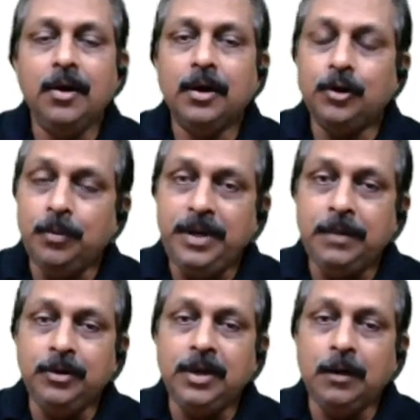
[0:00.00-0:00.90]
To be
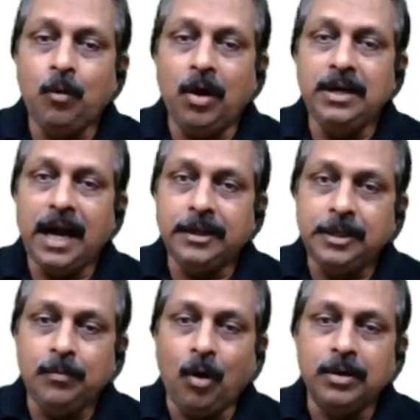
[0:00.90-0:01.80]
able to avoid
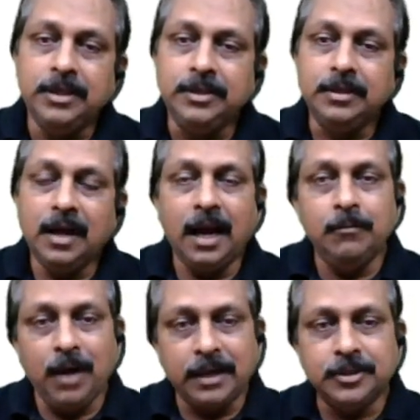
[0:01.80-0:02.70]
antibodies and
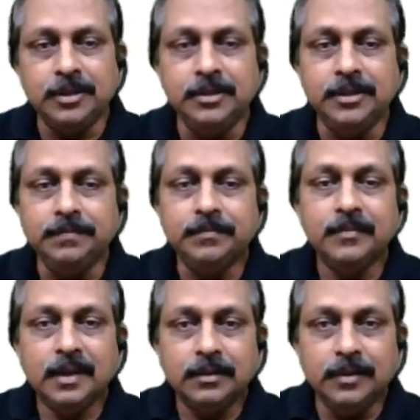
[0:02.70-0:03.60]
vaccines,
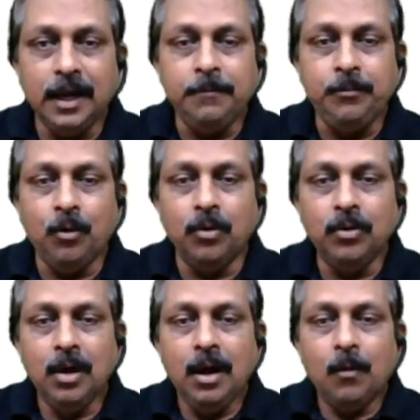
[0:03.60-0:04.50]
therefore,
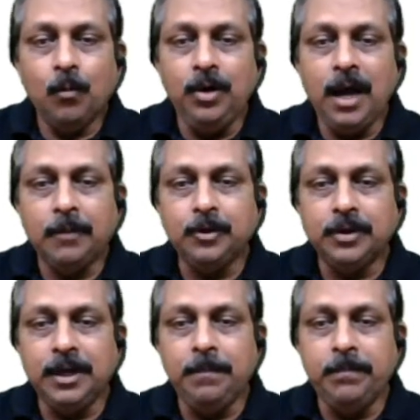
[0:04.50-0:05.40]
would have to
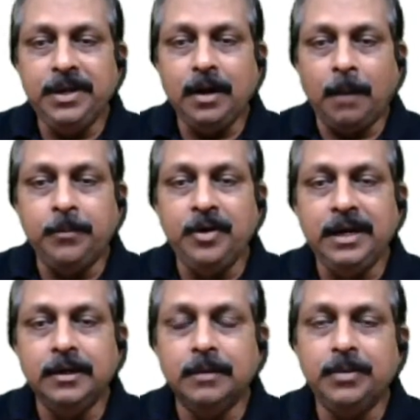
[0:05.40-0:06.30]
keep being
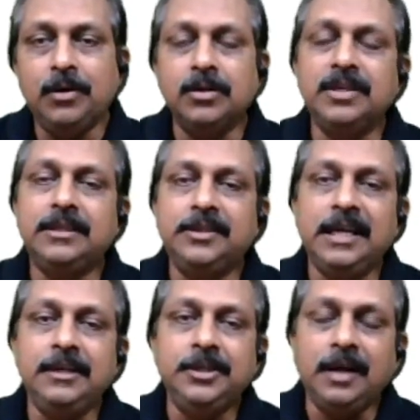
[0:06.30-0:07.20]
upgraded because they
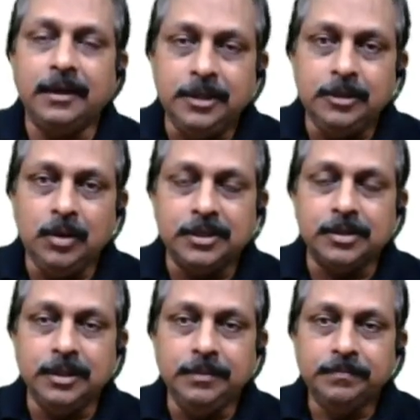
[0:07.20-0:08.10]
change
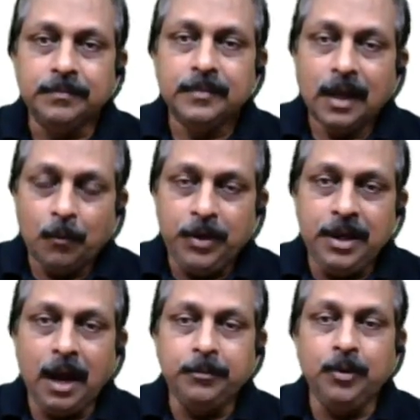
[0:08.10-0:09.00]
continuously. We
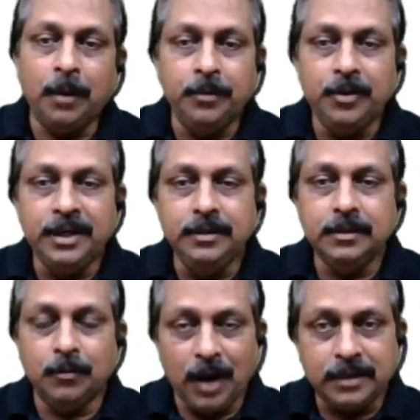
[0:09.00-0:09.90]
have to upgrade,
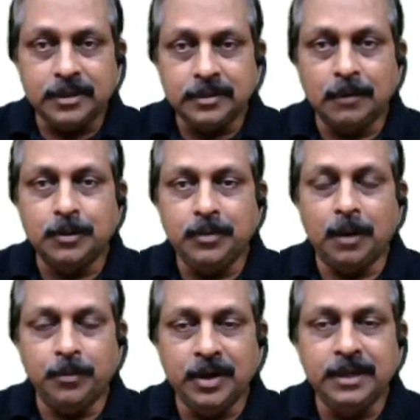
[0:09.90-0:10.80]
the vaccines have to be
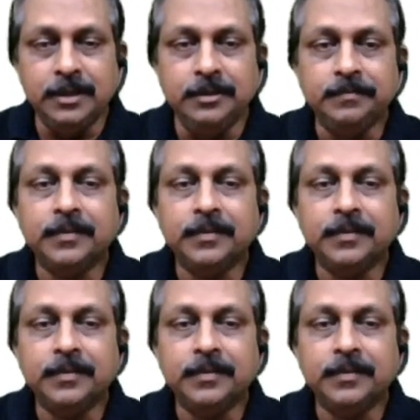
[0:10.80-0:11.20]
upgraded.